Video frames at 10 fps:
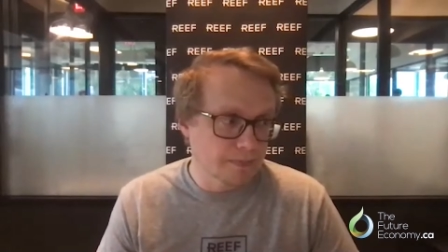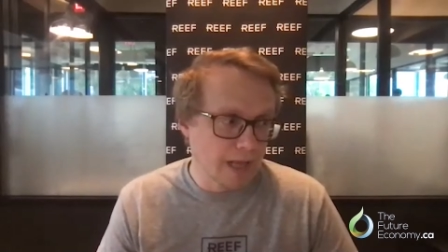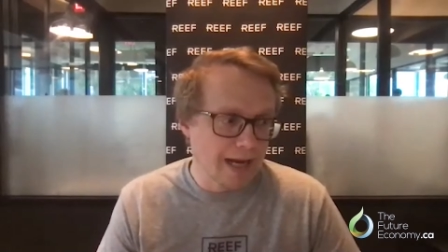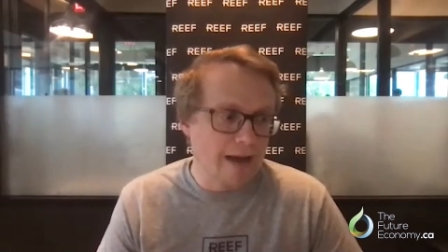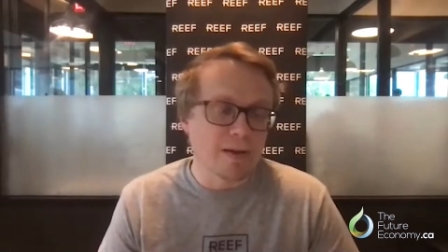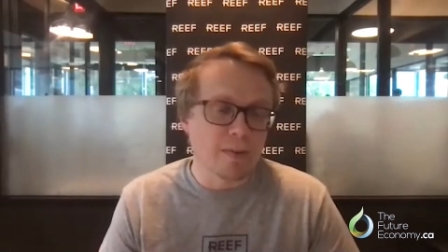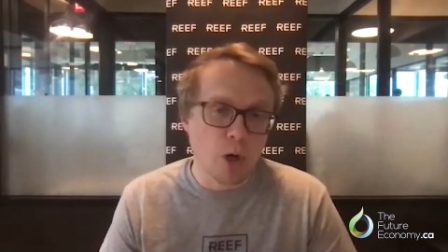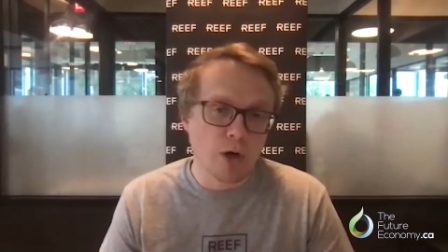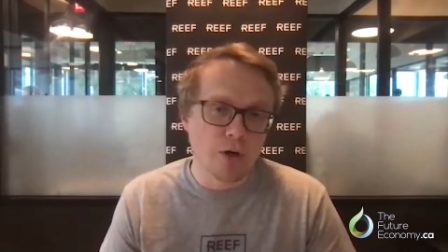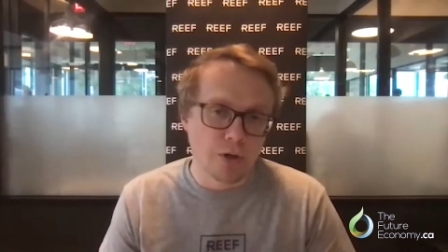in having
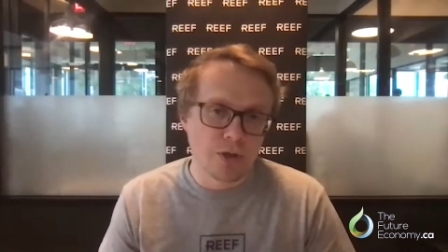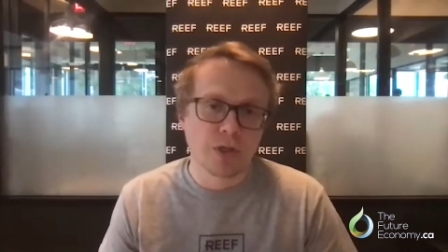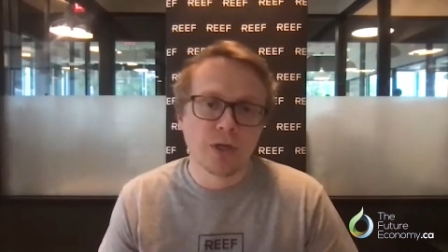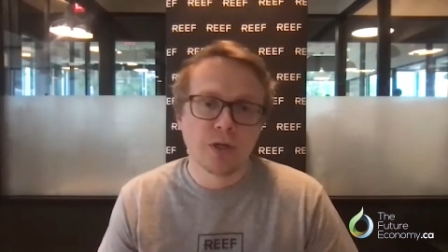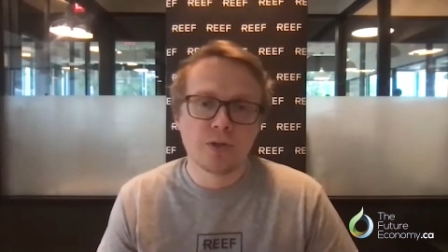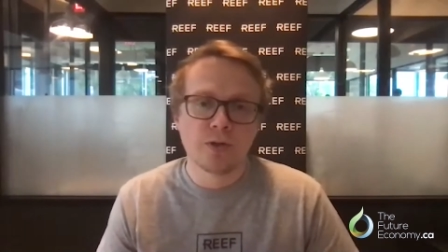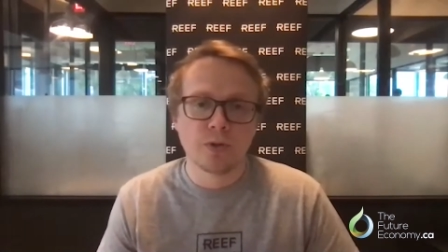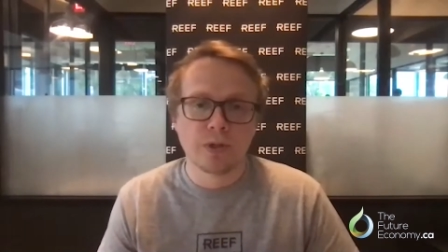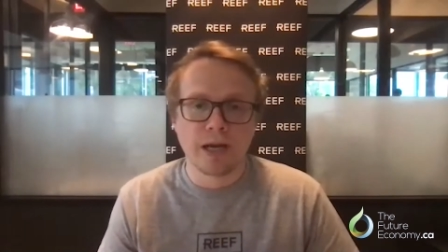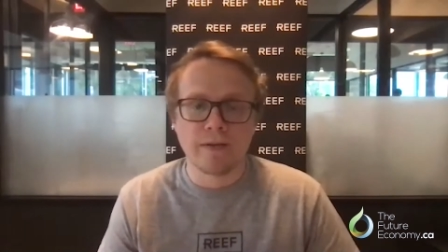partners
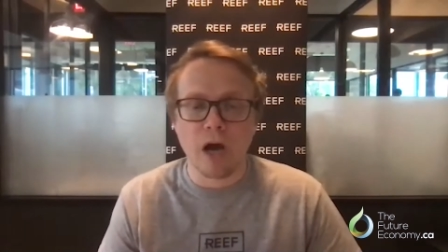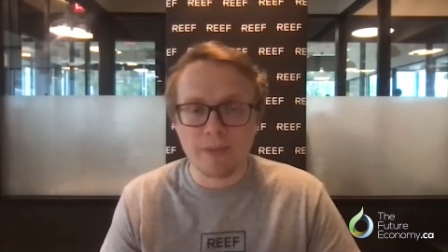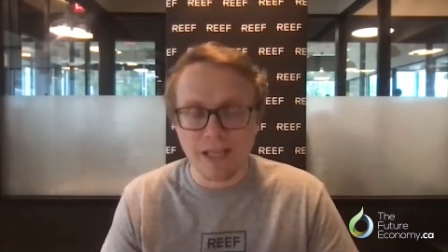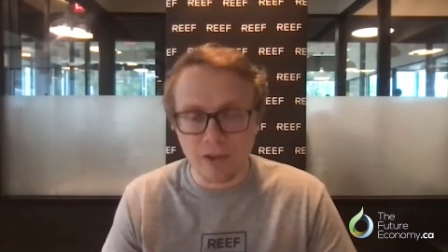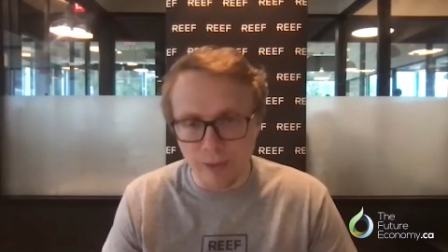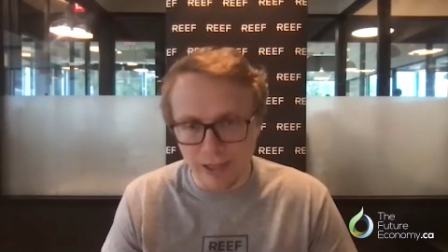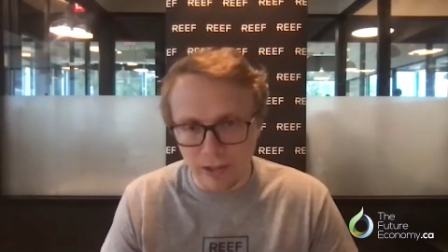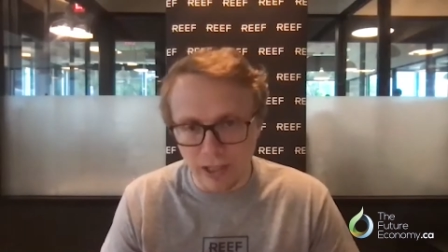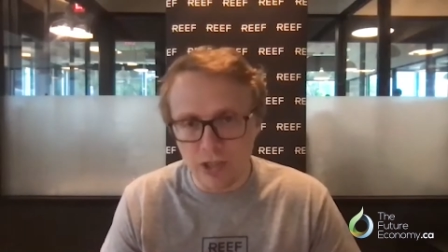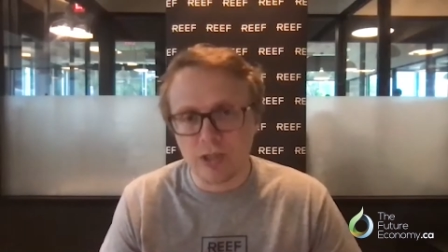to kind of update the
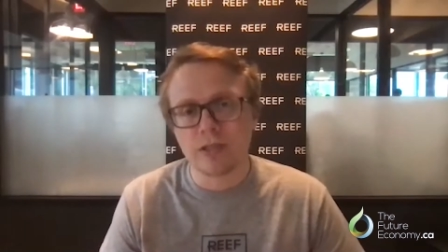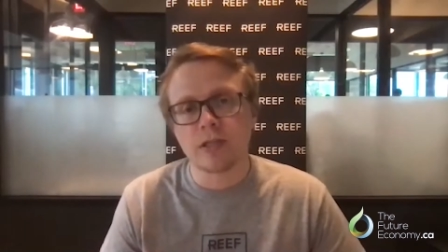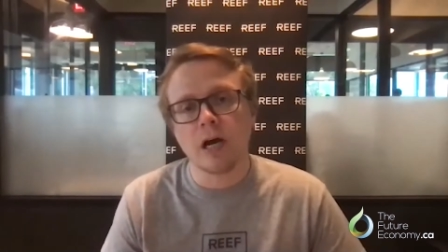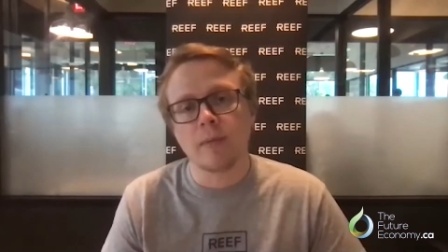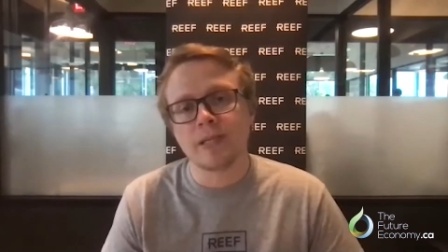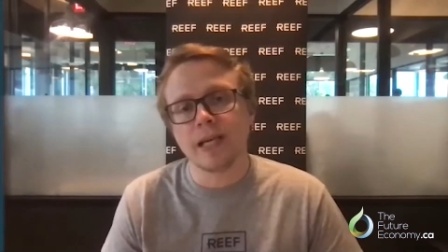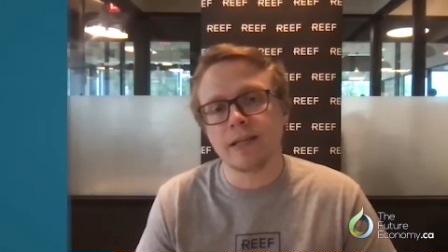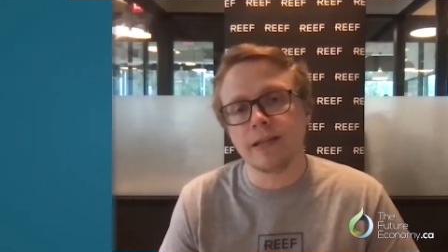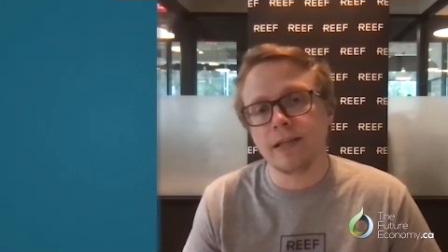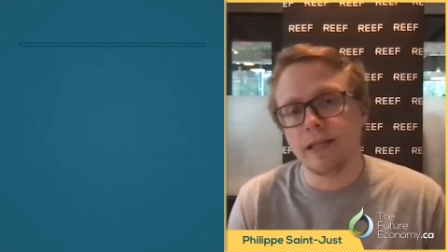regulations,
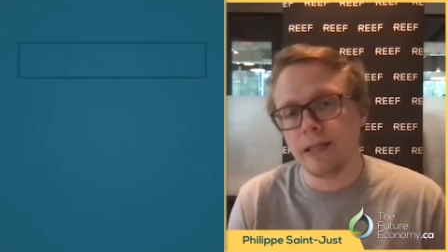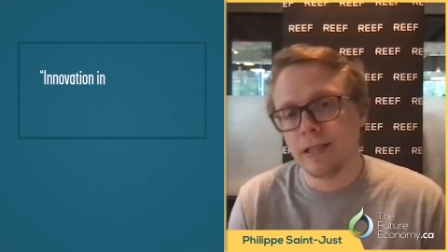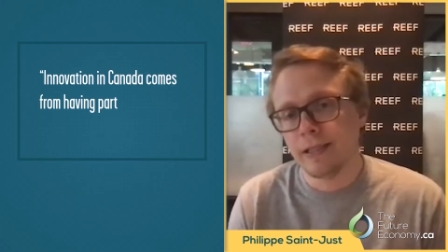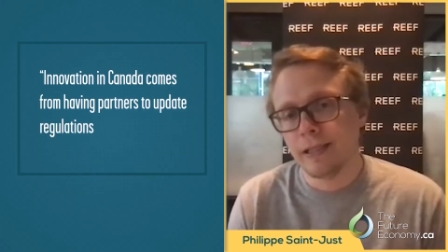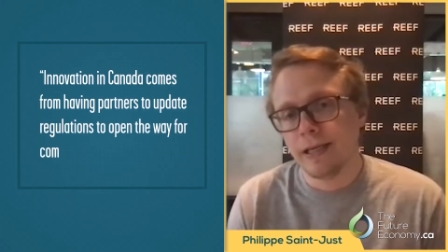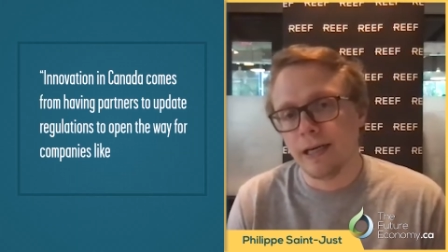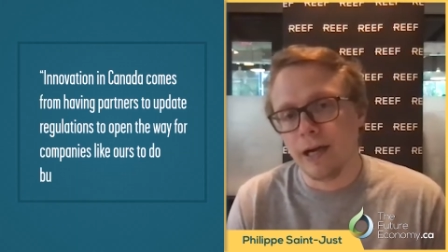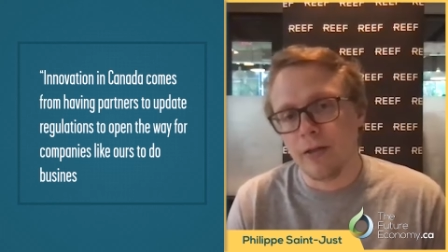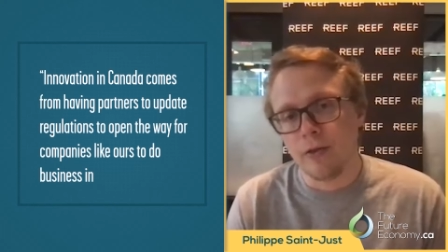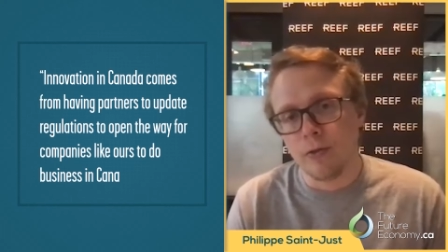update the,
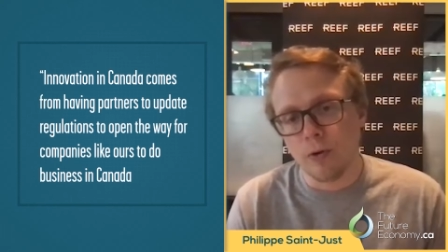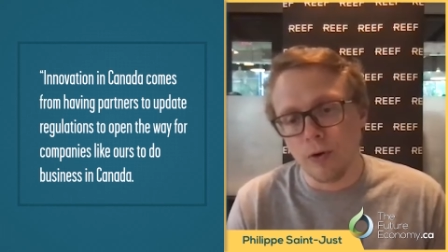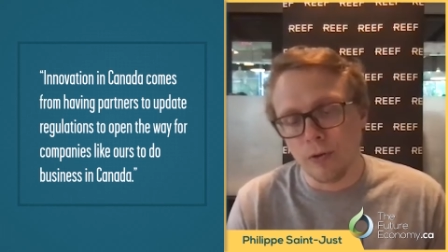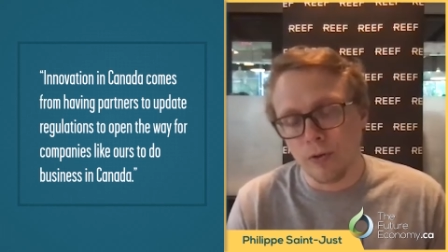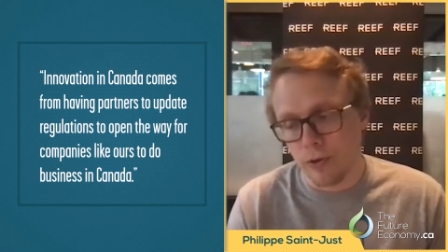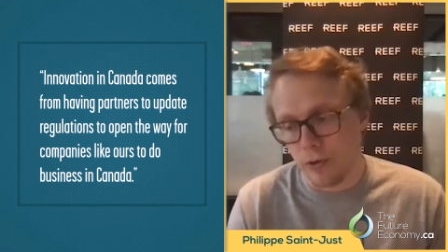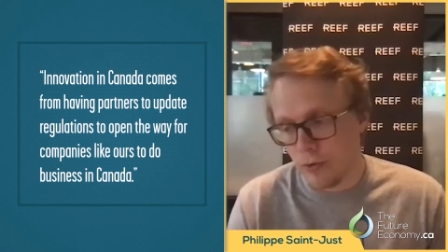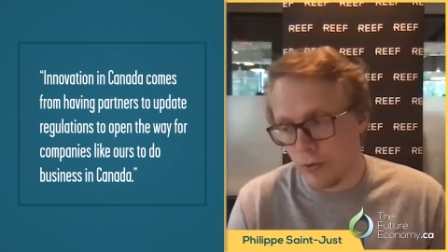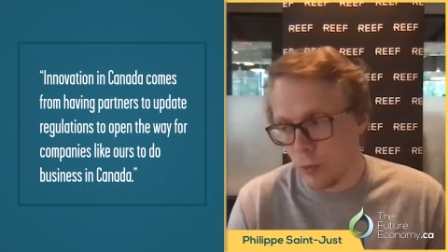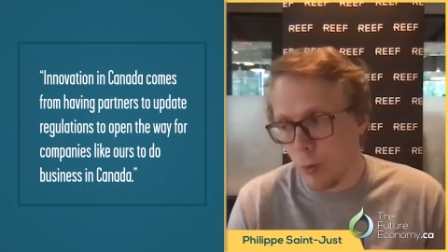uh, the, the,
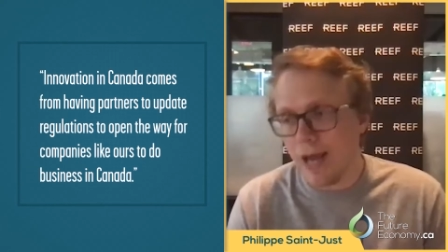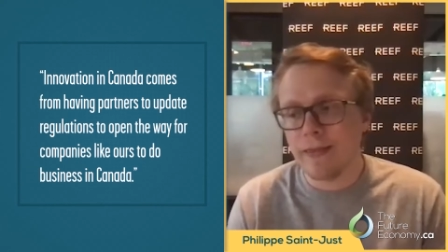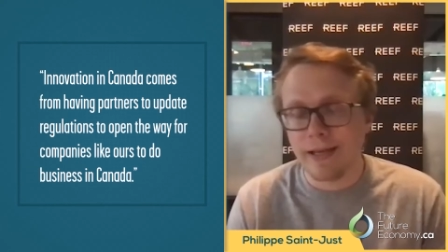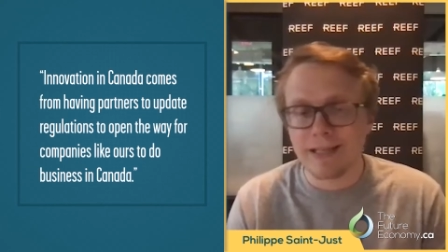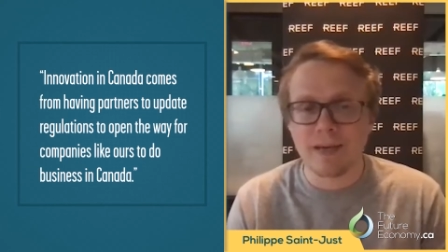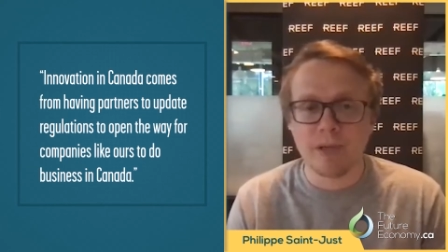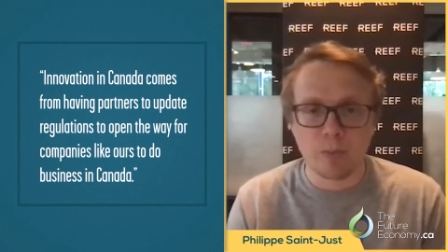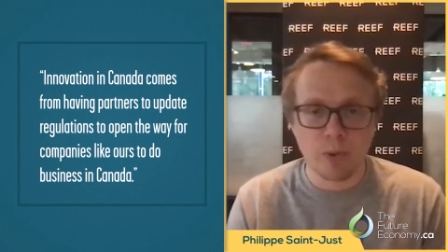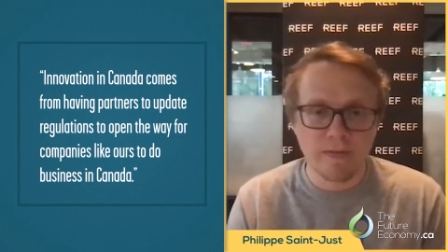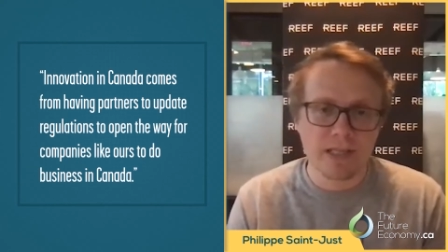the, way things have been
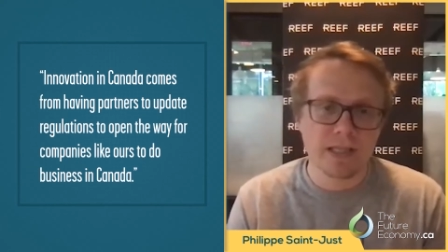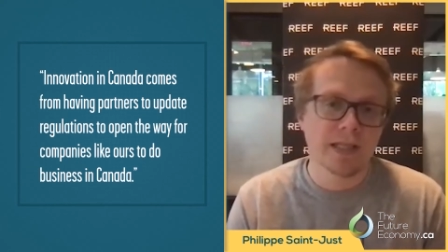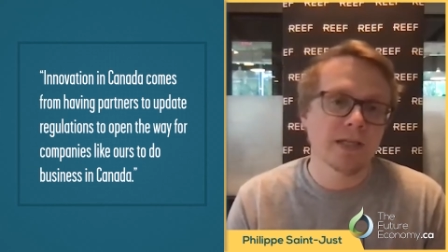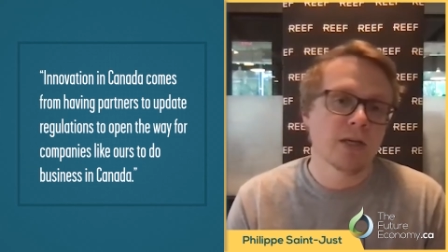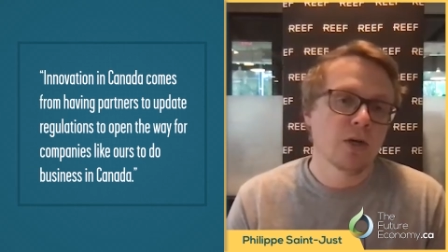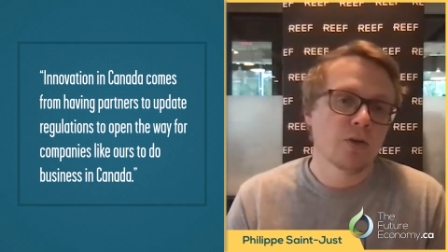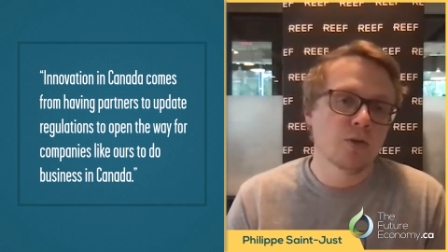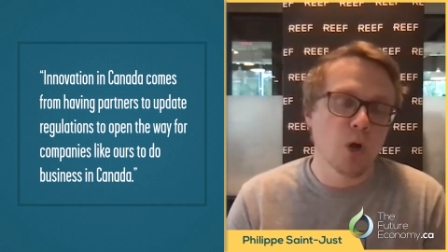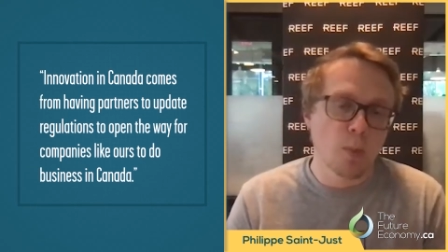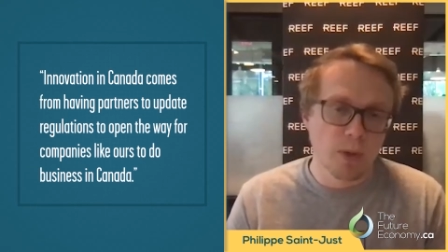done previously
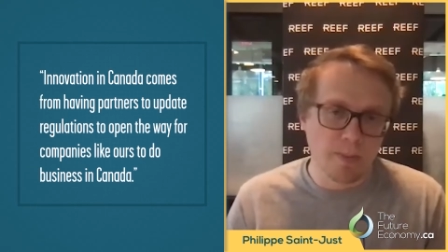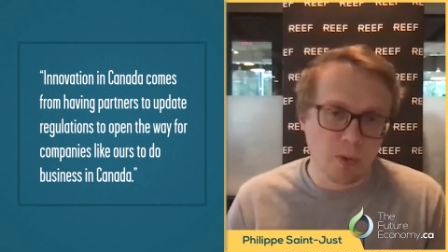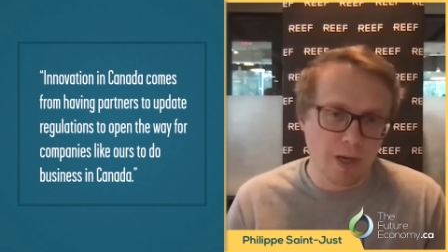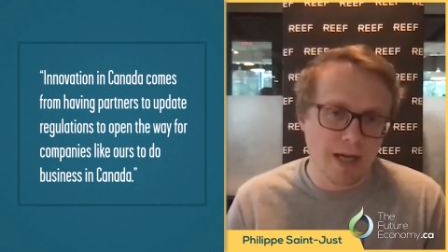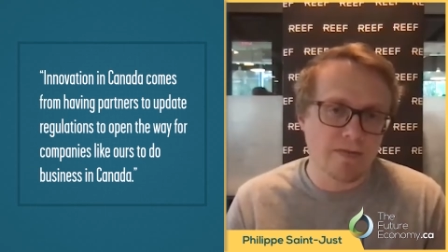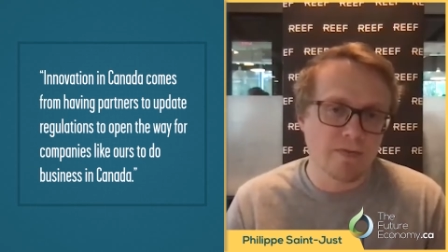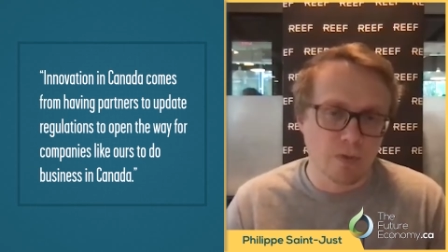to open up the way for